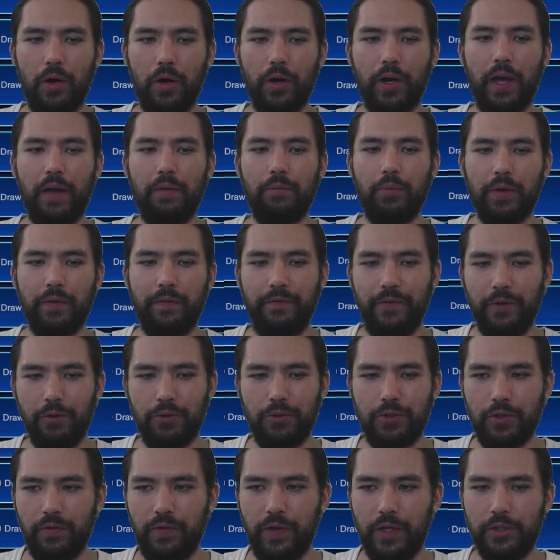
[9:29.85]
Okay, we have
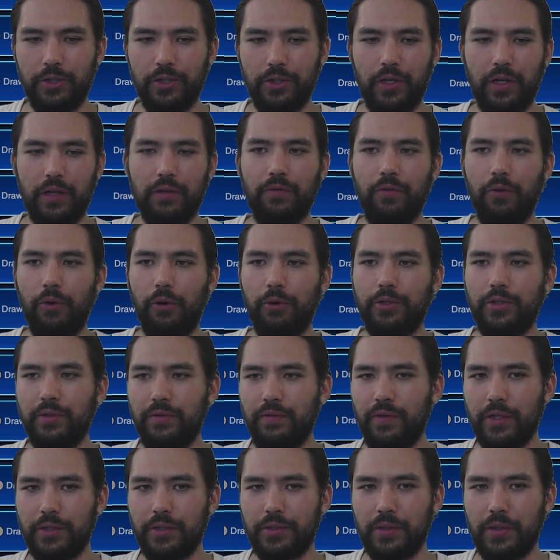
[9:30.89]
Future Vision and Fortune
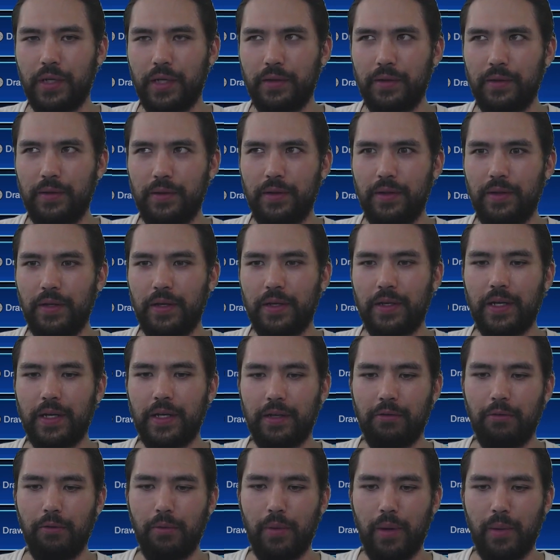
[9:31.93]
Vision. I think I
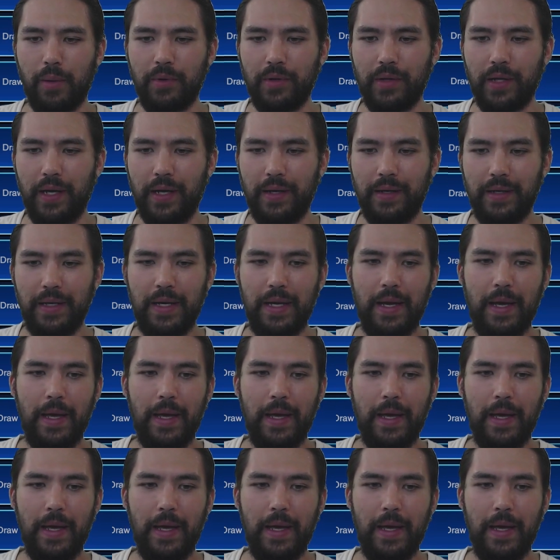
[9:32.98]
can remember that.